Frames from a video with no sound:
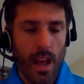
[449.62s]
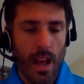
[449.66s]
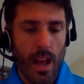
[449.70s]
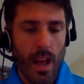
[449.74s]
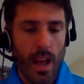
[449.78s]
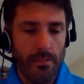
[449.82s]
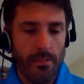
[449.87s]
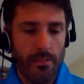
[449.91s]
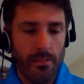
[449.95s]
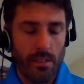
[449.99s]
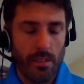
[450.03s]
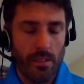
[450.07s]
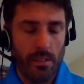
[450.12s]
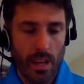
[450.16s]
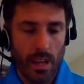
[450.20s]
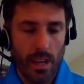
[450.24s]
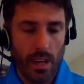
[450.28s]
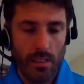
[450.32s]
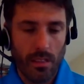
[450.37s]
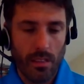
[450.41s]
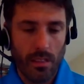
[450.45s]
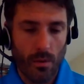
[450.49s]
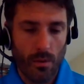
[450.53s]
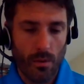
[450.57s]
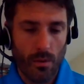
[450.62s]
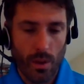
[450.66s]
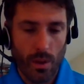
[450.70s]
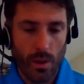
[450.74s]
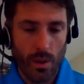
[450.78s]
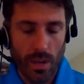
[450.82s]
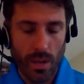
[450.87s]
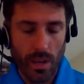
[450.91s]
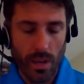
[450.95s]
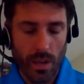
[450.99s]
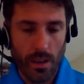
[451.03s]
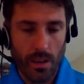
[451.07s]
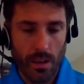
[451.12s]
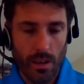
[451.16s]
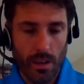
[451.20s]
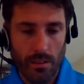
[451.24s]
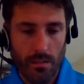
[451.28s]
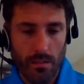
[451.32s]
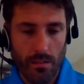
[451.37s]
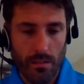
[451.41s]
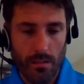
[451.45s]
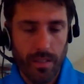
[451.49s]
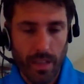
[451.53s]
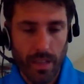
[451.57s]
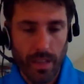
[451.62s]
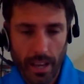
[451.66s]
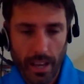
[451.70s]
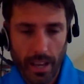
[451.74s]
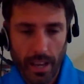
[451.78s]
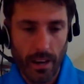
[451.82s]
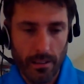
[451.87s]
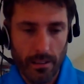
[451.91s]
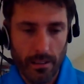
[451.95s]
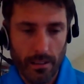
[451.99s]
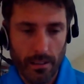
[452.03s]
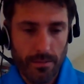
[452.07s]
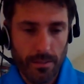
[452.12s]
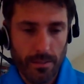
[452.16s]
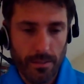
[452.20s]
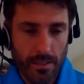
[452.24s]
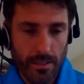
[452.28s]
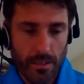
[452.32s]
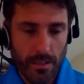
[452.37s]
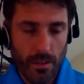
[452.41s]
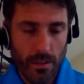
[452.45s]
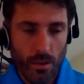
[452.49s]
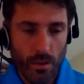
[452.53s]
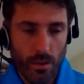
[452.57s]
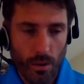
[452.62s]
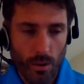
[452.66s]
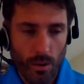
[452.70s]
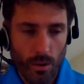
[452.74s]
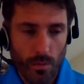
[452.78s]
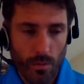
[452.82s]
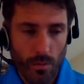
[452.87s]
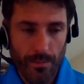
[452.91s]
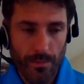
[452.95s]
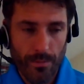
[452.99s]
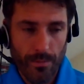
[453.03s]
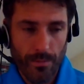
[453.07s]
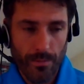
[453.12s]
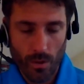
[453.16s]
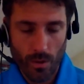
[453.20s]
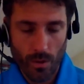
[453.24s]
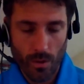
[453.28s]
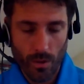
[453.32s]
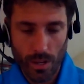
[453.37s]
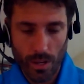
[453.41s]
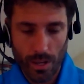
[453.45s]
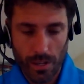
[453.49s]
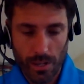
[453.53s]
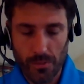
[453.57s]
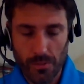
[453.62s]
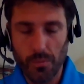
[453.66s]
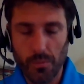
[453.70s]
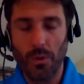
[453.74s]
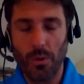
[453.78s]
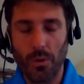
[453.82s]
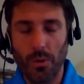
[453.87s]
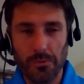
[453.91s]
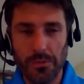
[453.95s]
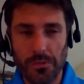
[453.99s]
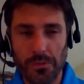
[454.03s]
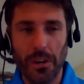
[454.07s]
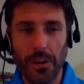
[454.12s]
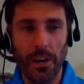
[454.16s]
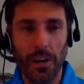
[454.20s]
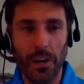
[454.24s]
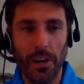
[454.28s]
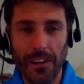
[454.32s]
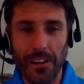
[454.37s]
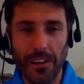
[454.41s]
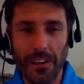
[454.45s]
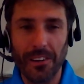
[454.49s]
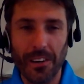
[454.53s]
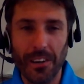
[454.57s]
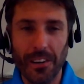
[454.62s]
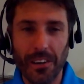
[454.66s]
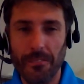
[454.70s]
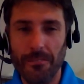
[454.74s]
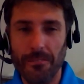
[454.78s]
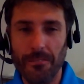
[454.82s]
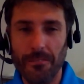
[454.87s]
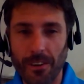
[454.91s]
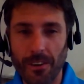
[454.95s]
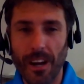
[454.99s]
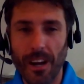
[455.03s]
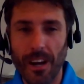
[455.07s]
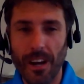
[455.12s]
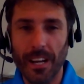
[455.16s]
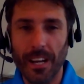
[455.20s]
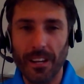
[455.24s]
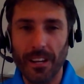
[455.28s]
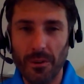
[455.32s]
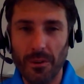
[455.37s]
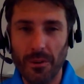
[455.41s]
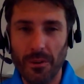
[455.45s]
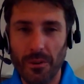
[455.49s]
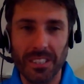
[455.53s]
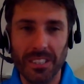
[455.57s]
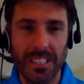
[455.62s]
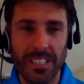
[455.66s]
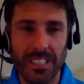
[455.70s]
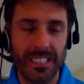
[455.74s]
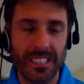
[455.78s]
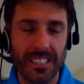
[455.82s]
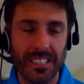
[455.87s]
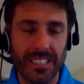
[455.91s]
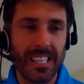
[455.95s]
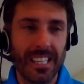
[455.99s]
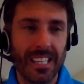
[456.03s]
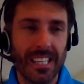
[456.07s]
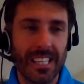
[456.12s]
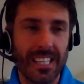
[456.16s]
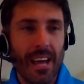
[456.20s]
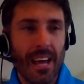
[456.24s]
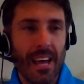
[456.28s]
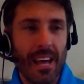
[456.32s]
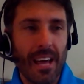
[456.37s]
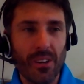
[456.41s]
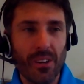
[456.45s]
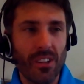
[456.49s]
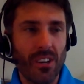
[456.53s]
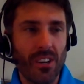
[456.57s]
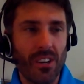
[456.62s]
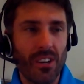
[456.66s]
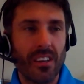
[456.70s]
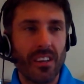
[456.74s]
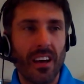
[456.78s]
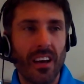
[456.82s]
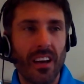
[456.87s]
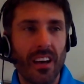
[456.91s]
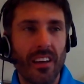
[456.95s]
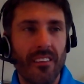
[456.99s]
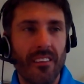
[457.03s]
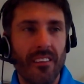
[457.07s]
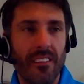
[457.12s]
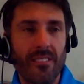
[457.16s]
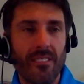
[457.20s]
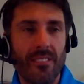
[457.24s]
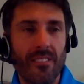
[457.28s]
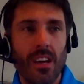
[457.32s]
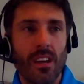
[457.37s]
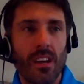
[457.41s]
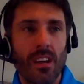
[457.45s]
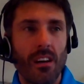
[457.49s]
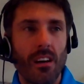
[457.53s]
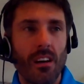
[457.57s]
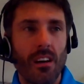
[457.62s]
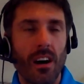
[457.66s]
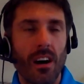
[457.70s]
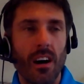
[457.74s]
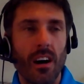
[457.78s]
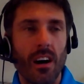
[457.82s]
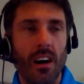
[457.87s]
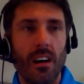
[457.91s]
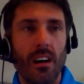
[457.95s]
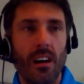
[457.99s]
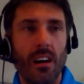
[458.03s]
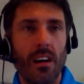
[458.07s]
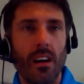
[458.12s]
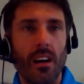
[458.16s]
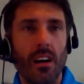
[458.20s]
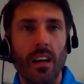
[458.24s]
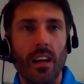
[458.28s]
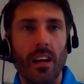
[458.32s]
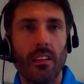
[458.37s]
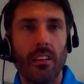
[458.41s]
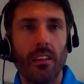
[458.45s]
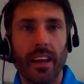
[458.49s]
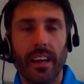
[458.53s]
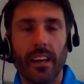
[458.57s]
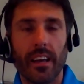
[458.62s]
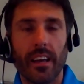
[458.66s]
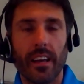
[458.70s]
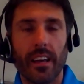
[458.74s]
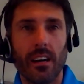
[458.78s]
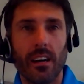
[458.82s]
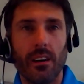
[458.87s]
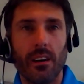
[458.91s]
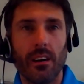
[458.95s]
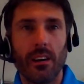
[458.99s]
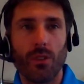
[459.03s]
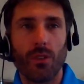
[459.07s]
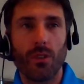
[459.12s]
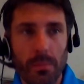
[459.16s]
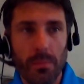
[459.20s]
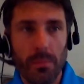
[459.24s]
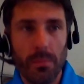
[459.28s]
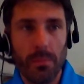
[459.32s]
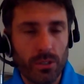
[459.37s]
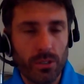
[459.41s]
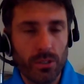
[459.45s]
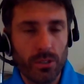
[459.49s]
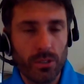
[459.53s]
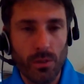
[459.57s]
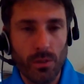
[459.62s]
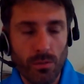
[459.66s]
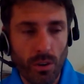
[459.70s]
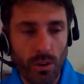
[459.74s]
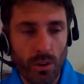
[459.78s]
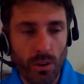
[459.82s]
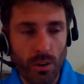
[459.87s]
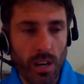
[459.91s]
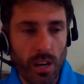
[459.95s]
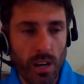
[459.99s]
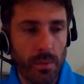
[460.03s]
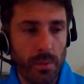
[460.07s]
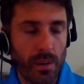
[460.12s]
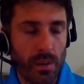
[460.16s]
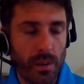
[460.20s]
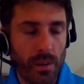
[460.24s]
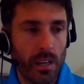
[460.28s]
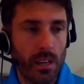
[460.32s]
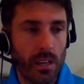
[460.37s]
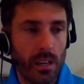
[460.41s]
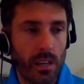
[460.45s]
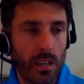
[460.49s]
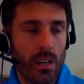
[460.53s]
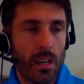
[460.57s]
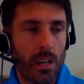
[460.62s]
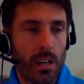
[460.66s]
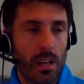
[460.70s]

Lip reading: Everything that we could think of is what was in our criteria for finding a new business. And we looked at like a rubbish removal company,